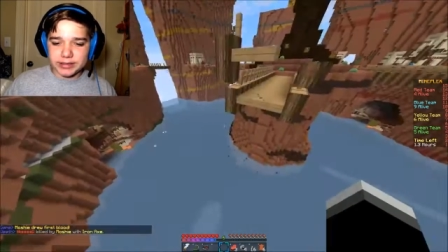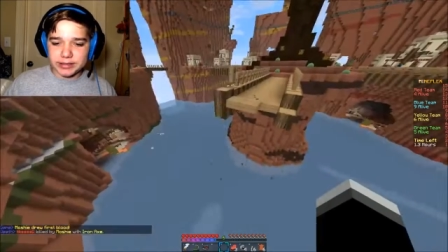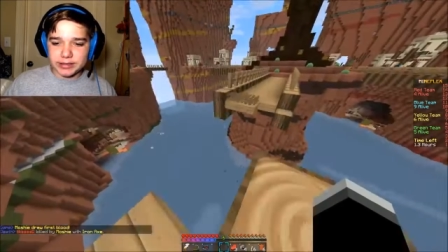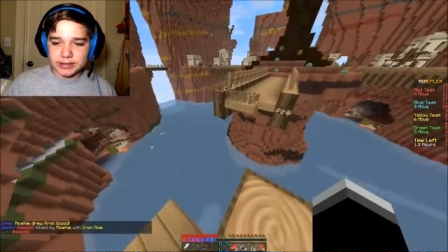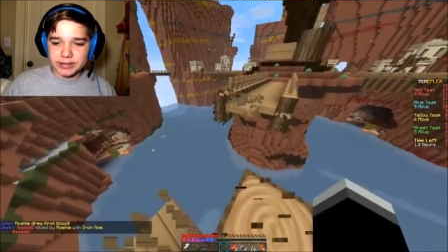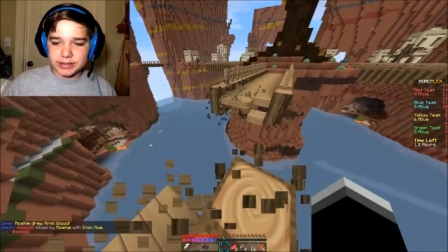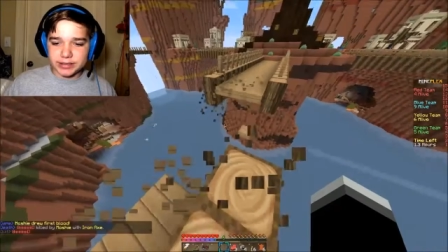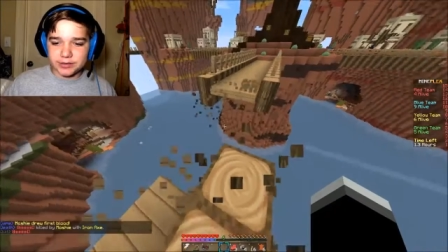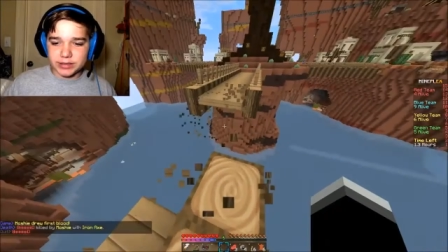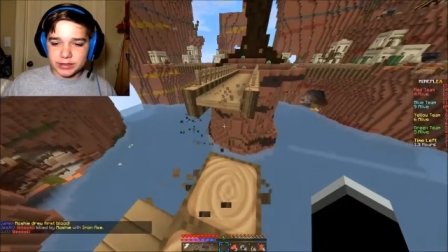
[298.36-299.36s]
is this
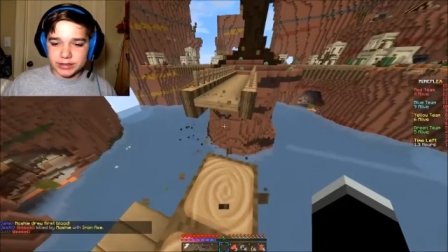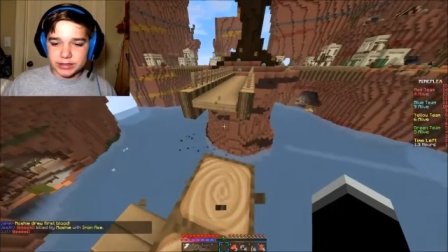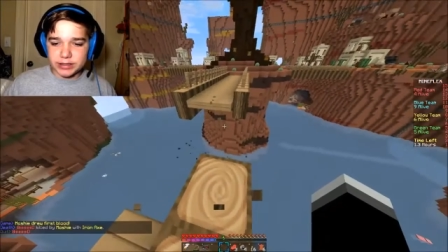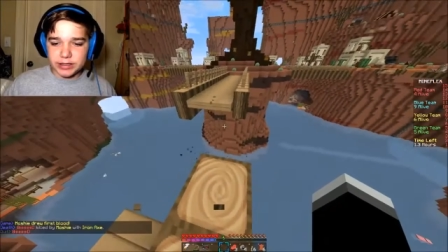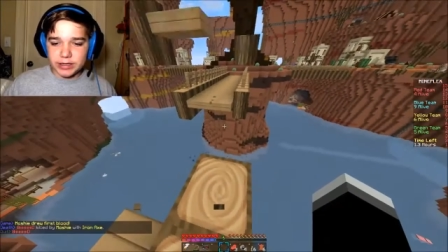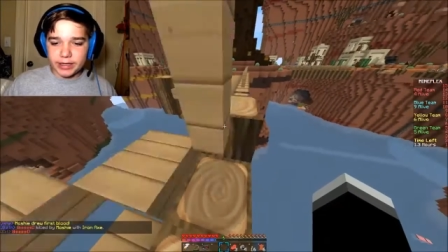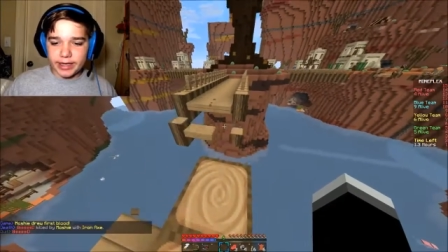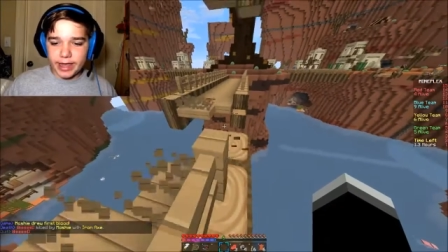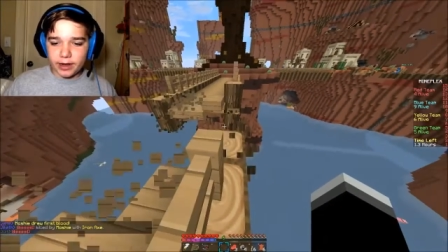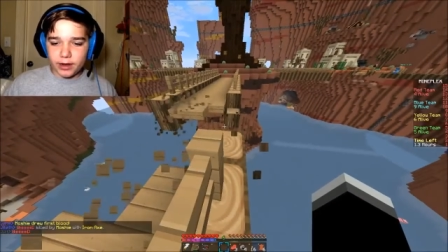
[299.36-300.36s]
is useless.
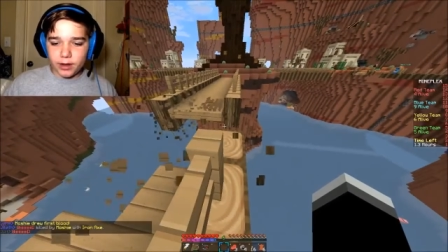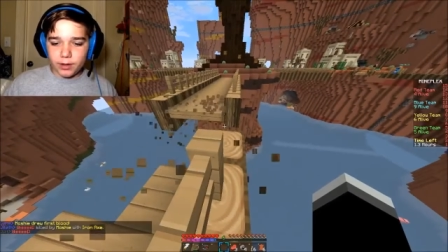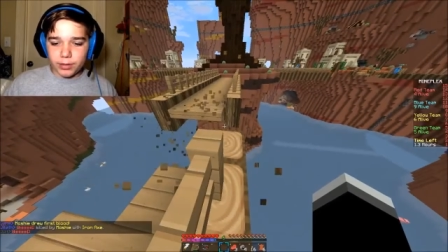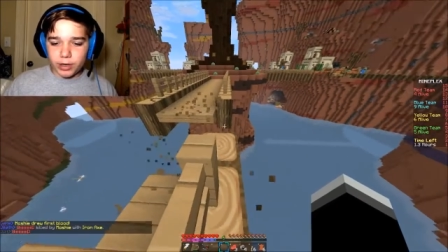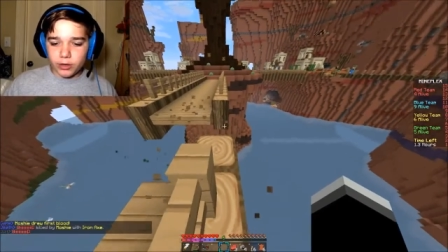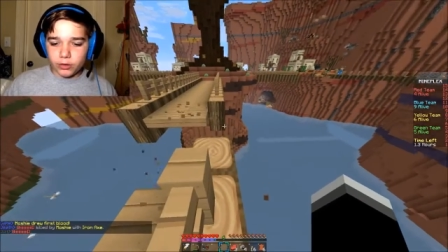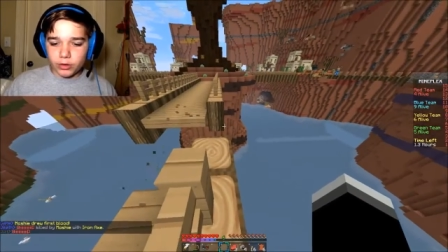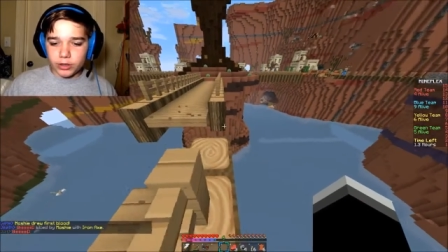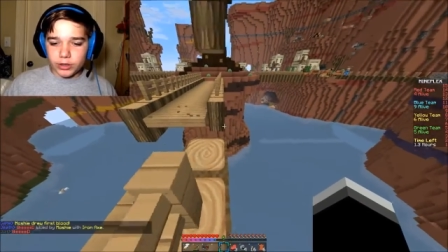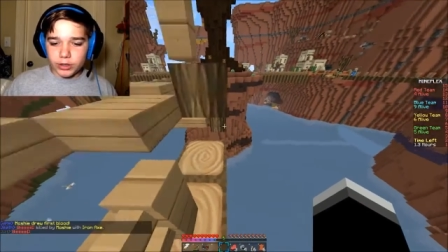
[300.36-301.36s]
Okay,
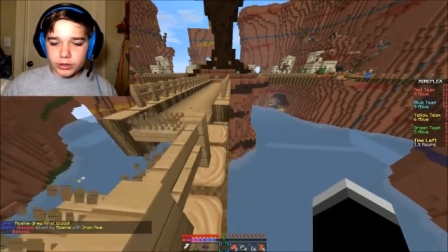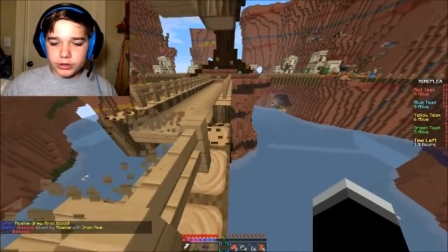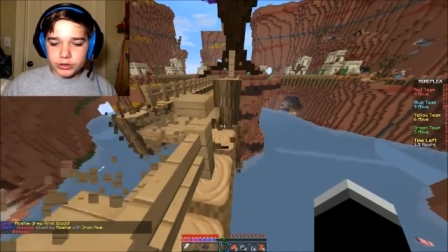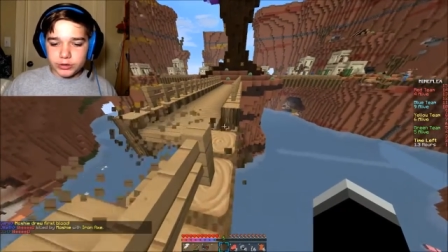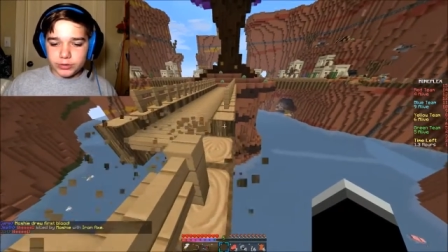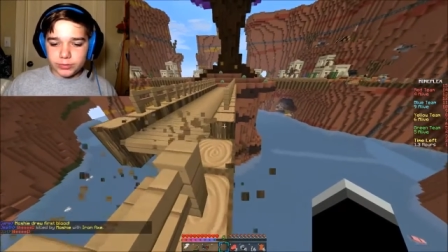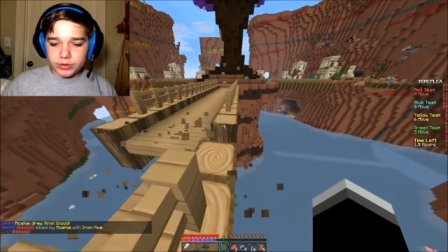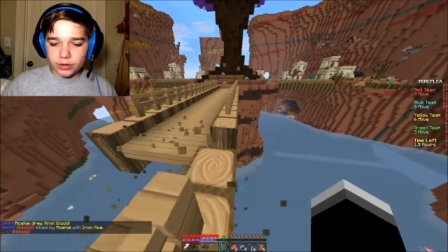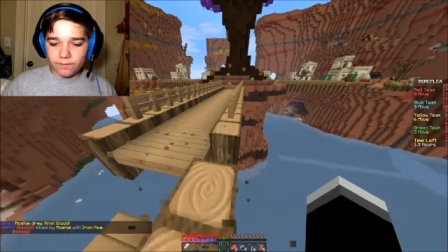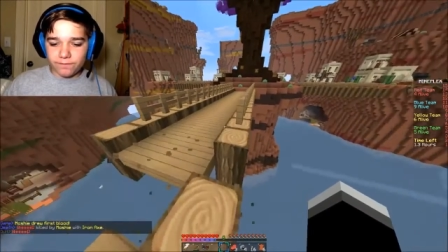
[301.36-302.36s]
parkour.
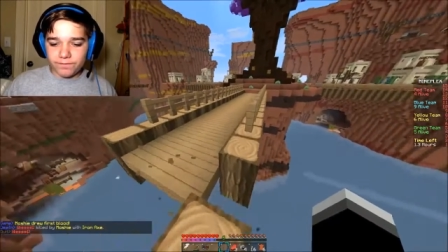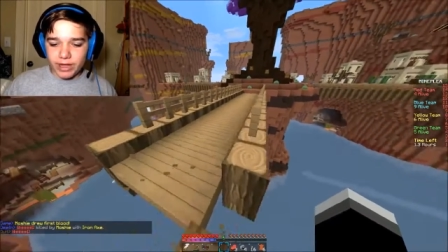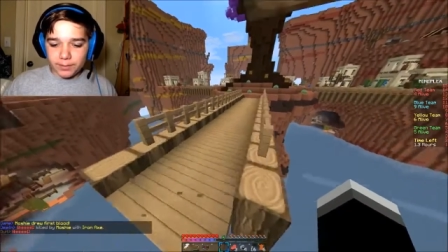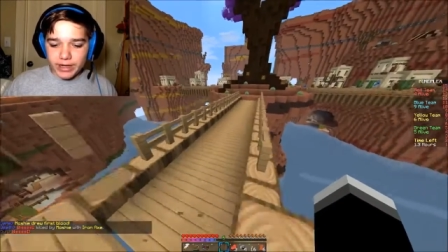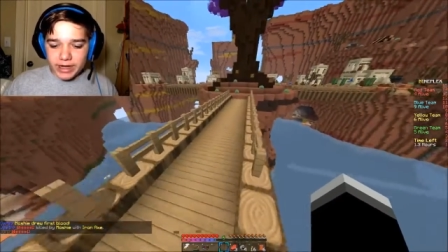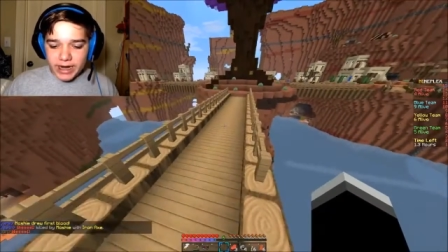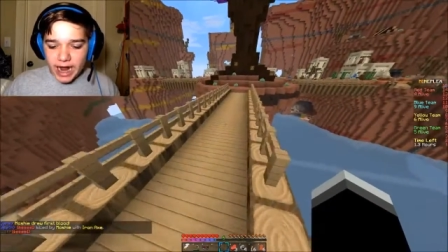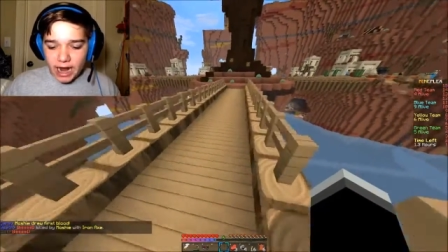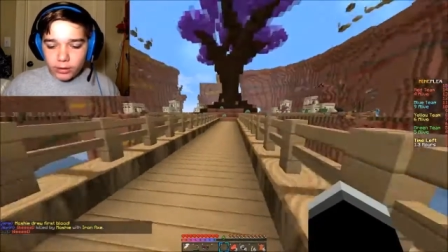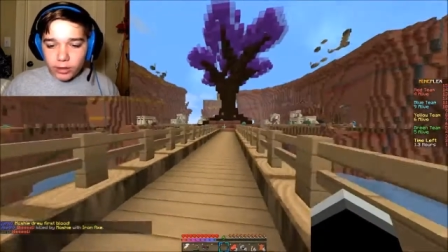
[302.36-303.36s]
Don't fail me
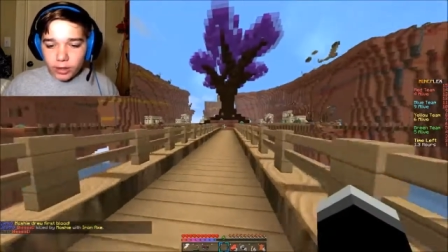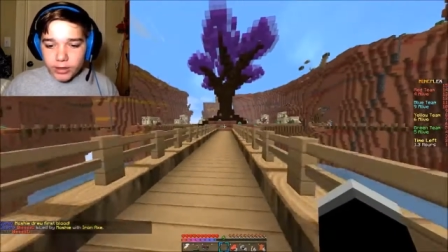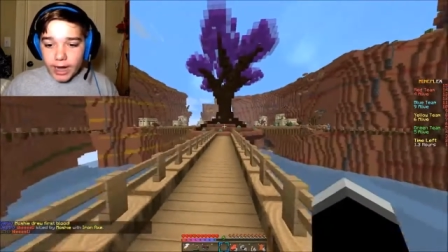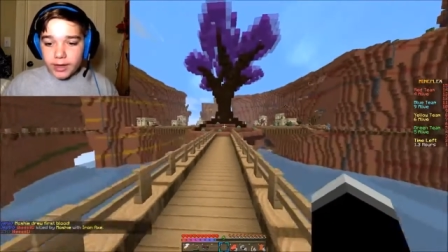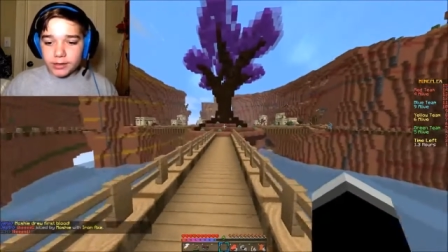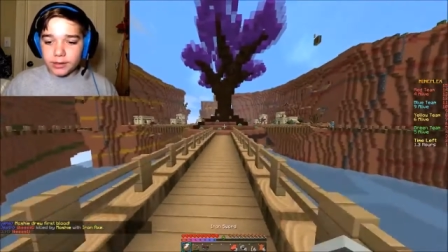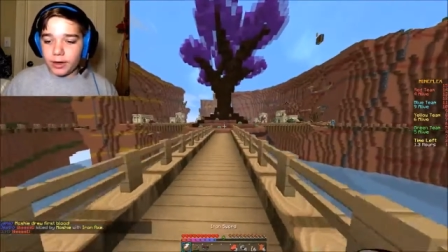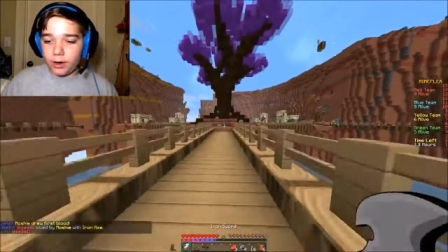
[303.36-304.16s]
now. Okay, there we go.